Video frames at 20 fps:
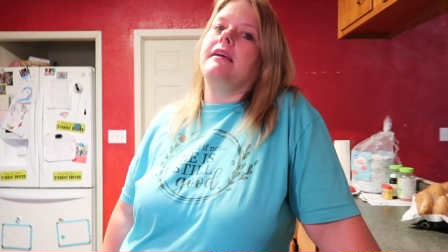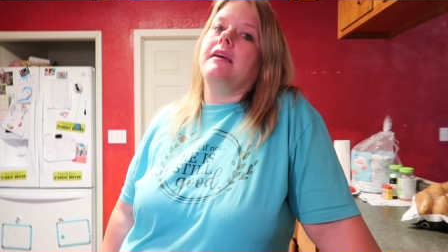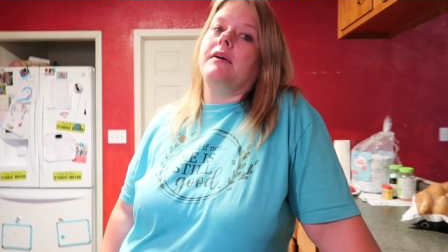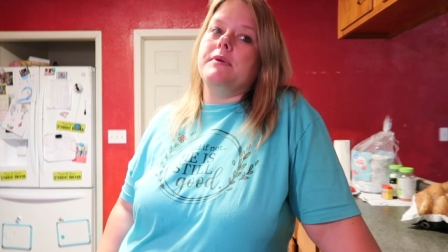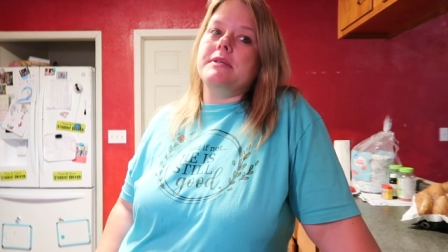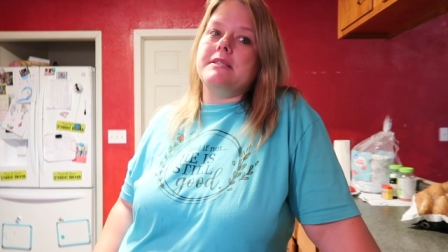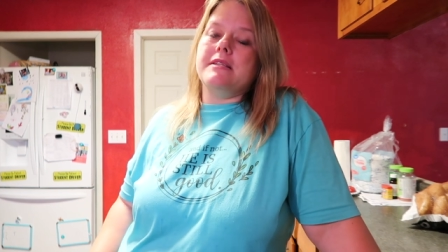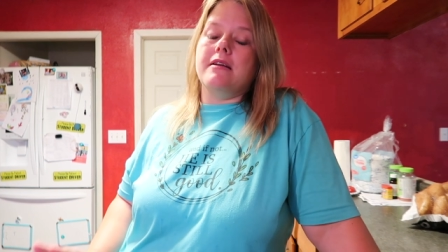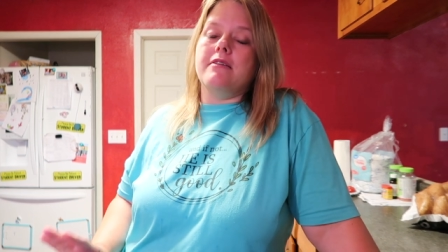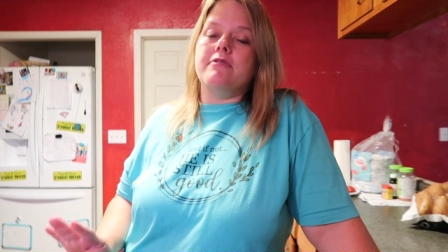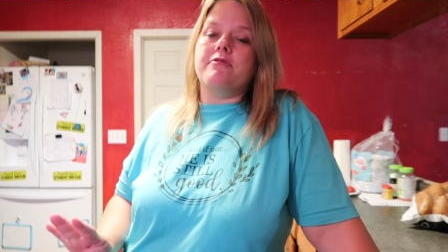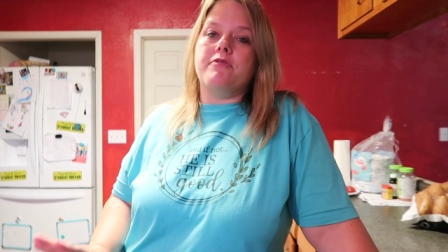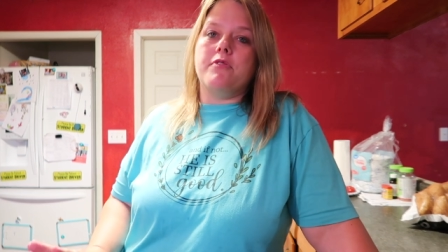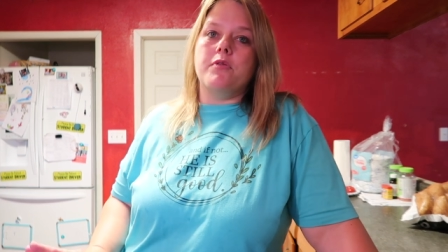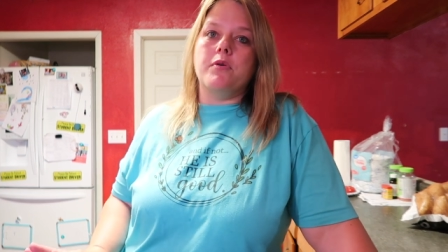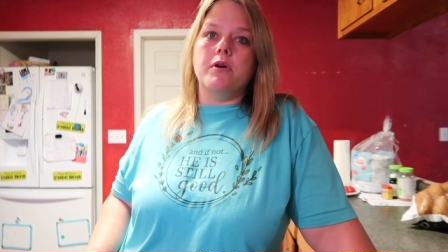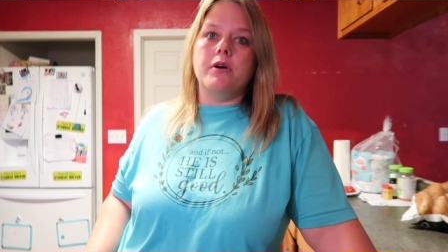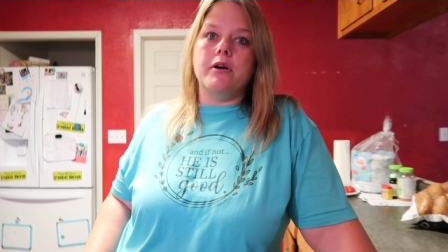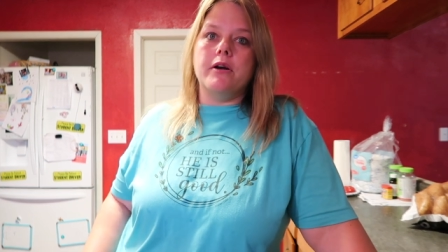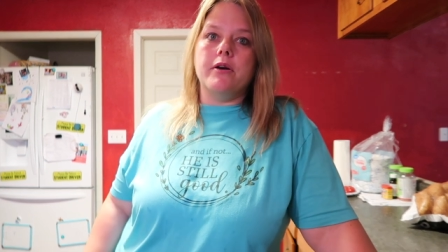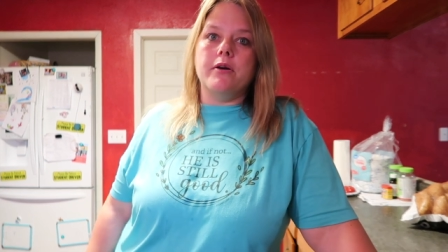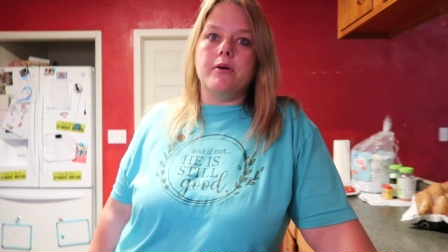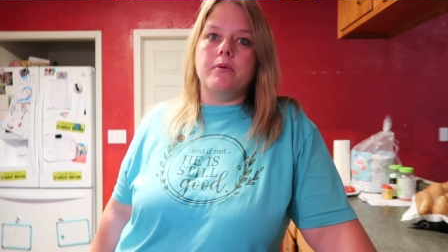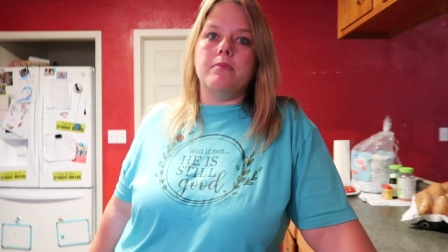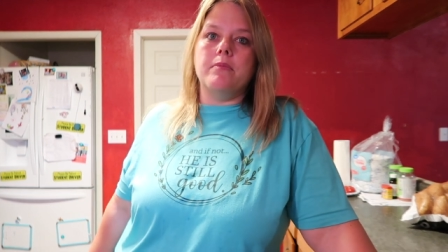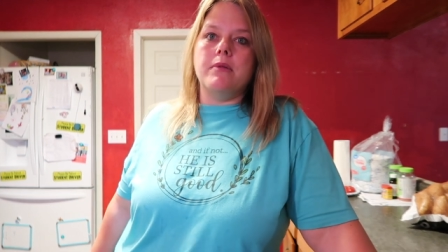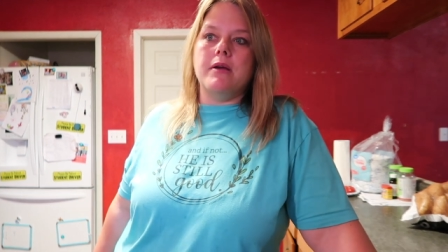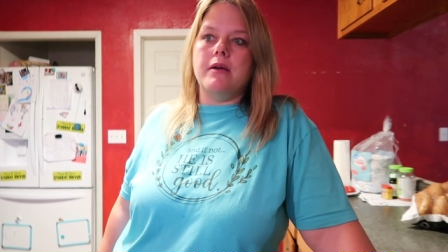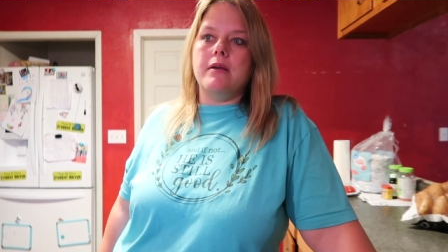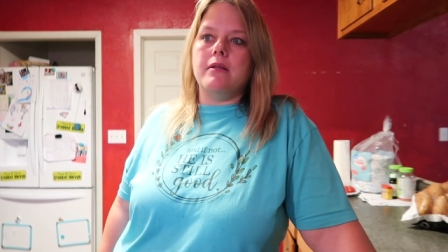And we still have 4 at
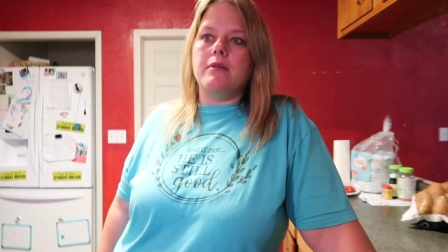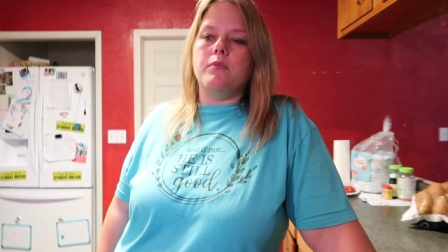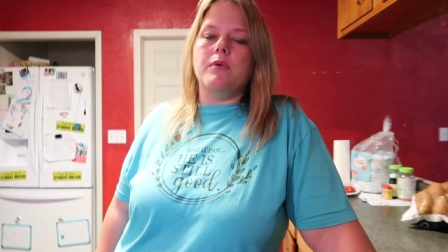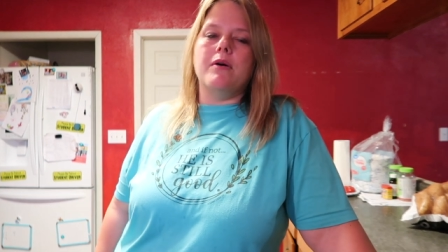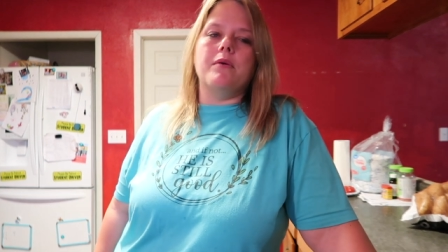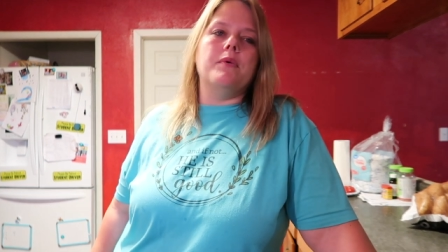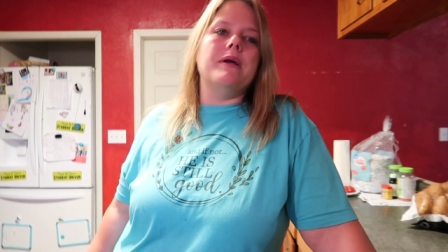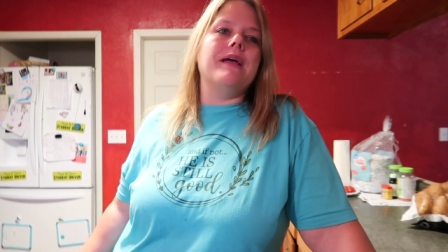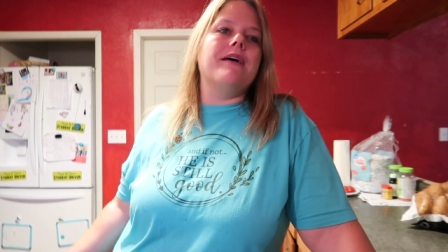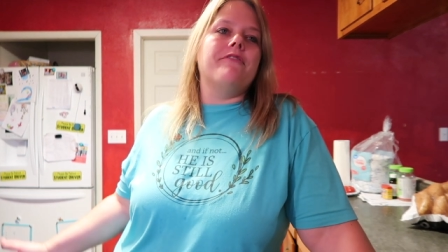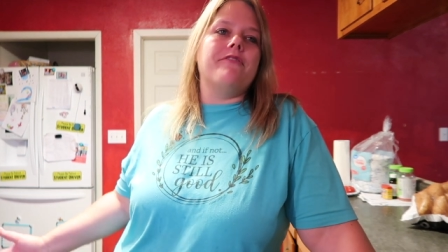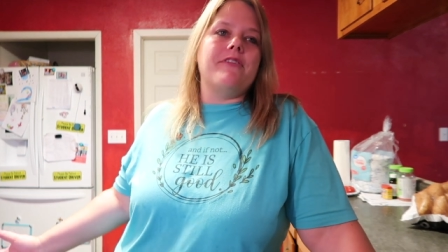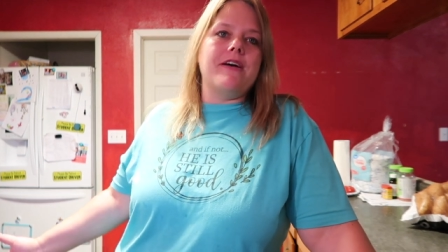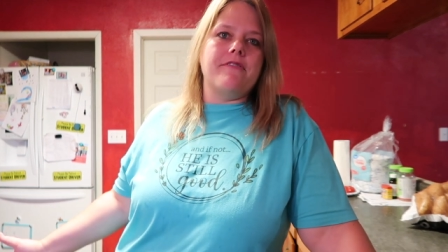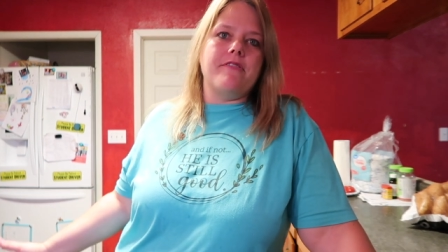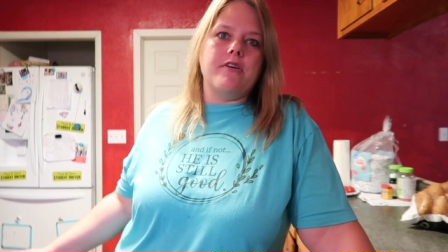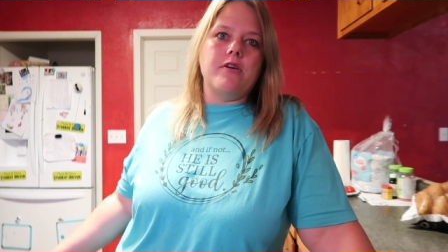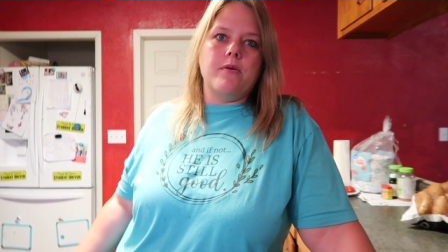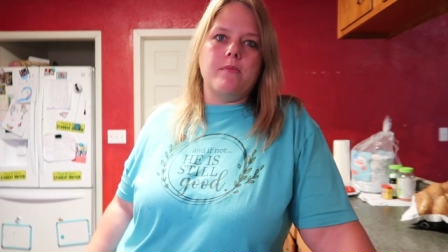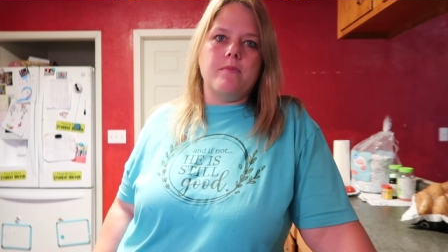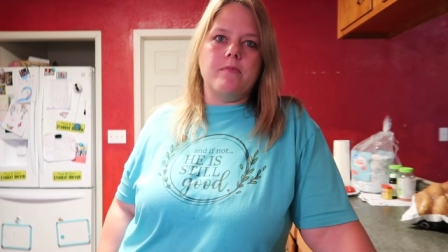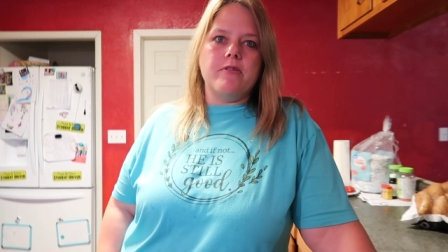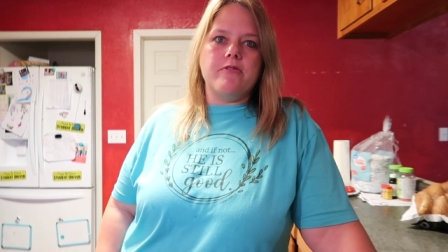home that, well, we have 5 at home,